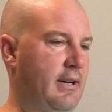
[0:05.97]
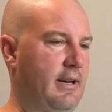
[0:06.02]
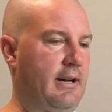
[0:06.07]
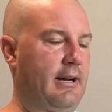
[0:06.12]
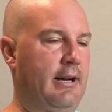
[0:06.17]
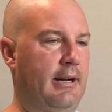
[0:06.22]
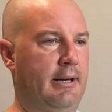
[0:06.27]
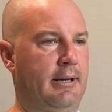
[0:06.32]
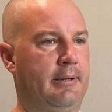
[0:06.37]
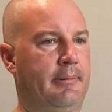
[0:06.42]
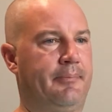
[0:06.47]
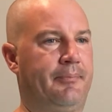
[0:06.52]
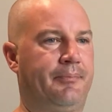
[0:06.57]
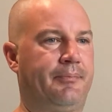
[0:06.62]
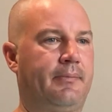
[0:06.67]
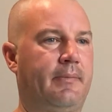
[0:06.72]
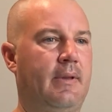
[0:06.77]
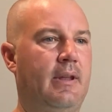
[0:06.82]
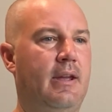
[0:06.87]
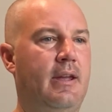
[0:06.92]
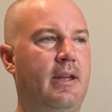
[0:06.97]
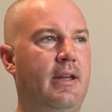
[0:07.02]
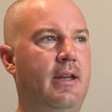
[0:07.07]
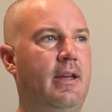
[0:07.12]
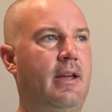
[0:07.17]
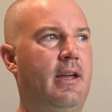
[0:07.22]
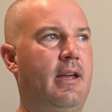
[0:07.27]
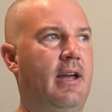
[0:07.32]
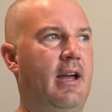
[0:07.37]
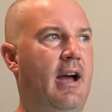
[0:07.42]

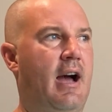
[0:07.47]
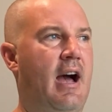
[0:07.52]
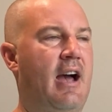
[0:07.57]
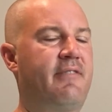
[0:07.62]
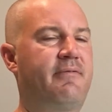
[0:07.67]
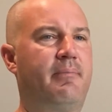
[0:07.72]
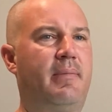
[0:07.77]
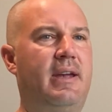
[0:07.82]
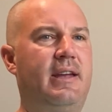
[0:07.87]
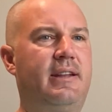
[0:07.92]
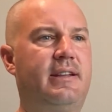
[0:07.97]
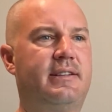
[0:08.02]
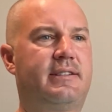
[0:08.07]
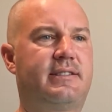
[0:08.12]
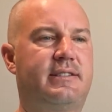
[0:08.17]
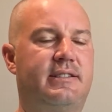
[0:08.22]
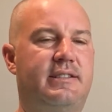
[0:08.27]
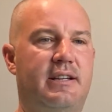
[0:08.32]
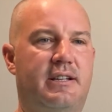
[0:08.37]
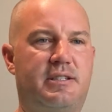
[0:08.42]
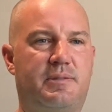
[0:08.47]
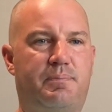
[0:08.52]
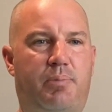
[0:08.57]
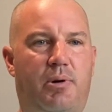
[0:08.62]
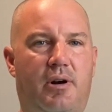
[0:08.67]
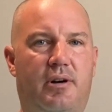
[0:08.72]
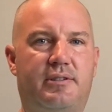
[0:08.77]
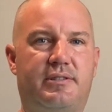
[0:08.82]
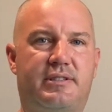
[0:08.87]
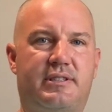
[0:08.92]
I've made a
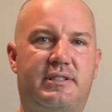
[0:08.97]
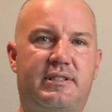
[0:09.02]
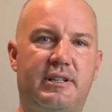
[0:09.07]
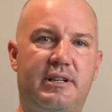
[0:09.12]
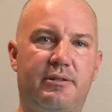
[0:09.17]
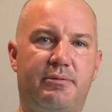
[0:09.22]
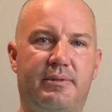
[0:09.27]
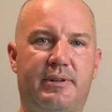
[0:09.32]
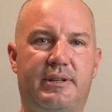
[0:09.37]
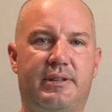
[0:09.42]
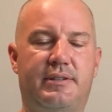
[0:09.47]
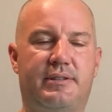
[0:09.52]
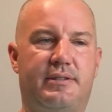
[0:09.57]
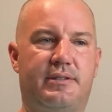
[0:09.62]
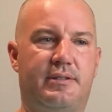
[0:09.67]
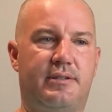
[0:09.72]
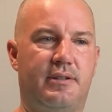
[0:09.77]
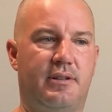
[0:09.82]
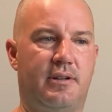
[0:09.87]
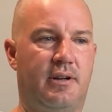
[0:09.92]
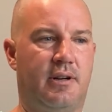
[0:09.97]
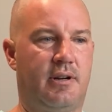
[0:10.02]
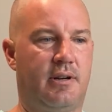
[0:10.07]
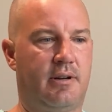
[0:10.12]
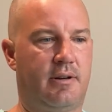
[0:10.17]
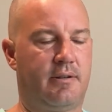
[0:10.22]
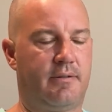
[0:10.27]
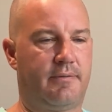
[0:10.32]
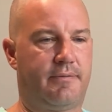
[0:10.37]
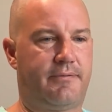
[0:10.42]
six-part series
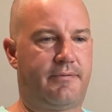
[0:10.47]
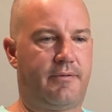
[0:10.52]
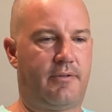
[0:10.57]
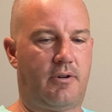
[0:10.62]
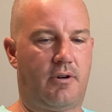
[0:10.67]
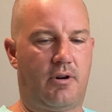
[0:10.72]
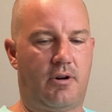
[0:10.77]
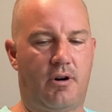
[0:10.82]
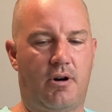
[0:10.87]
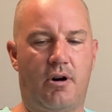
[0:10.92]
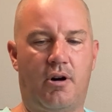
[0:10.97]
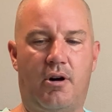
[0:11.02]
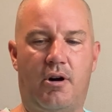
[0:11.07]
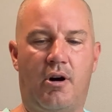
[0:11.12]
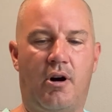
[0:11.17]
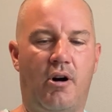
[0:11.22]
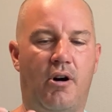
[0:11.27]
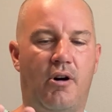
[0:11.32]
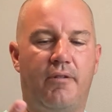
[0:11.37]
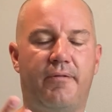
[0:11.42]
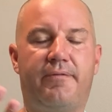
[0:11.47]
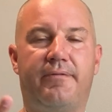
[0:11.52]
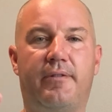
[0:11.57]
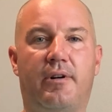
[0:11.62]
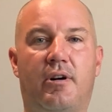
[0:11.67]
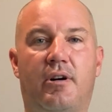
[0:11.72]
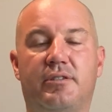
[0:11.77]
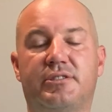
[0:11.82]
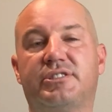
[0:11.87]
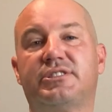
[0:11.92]
of
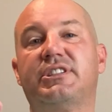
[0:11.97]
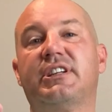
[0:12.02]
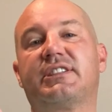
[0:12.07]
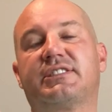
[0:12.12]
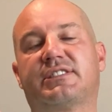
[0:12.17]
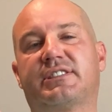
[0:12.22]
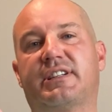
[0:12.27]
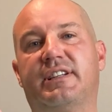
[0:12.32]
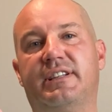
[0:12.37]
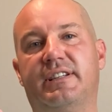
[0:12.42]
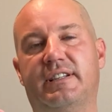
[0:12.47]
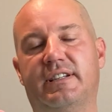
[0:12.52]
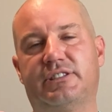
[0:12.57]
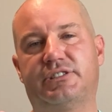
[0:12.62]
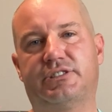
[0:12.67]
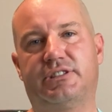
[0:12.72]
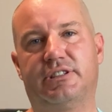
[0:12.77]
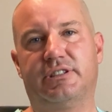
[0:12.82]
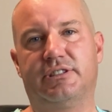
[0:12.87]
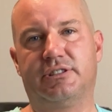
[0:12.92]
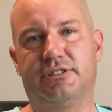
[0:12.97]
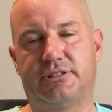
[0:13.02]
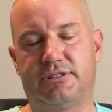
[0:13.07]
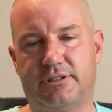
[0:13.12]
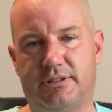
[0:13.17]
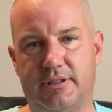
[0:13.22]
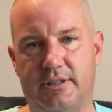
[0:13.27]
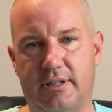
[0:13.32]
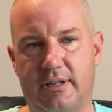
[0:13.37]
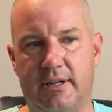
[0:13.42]
all six
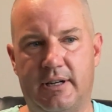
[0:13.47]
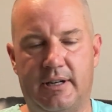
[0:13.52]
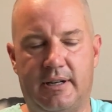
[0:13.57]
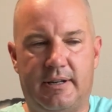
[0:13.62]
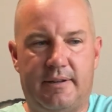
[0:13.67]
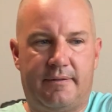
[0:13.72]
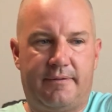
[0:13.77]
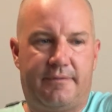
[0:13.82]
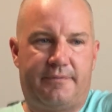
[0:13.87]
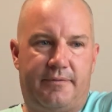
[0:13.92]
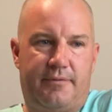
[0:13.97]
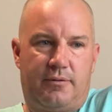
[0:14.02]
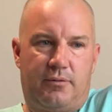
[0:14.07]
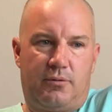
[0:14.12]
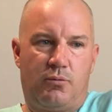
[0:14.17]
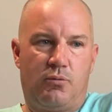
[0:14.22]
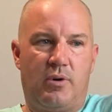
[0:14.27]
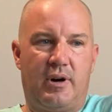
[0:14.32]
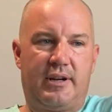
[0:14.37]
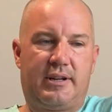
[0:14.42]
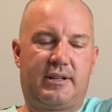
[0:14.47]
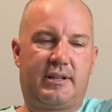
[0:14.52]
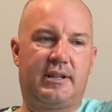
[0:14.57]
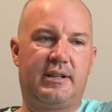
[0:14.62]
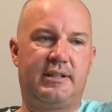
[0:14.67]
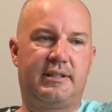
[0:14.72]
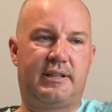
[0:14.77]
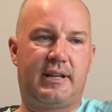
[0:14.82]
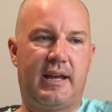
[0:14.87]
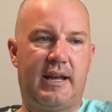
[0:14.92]
conditions of what
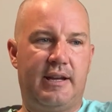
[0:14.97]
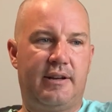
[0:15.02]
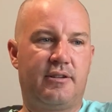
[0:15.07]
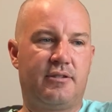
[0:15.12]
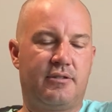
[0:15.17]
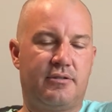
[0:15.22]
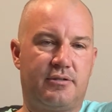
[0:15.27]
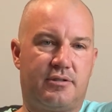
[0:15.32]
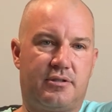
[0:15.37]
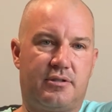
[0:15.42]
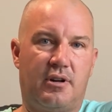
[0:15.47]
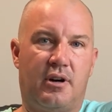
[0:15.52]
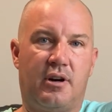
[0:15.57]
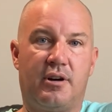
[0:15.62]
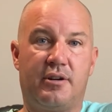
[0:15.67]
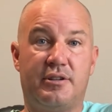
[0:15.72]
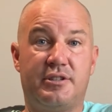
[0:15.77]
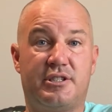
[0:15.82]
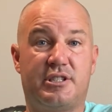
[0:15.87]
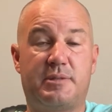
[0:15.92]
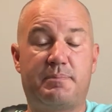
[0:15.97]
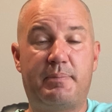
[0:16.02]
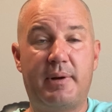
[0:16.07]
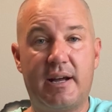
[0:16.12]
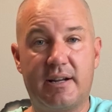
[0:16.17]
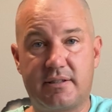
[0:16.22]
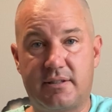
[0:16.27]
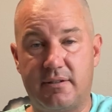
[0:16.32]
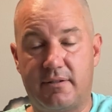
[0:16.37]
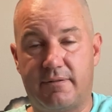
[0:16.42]
containers are
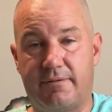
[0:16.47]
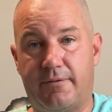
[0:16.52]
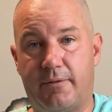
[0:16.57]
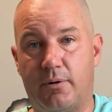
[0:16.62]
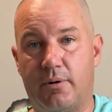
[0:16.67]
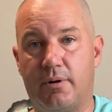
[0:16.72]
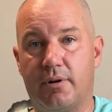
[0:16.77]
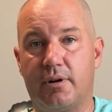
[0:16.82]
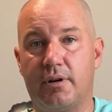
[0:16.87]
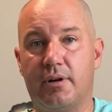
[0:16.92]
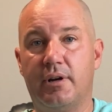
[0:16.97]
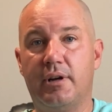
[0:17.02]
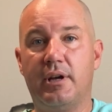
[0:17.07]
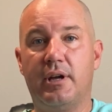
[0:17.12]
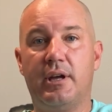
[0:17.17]
inspected for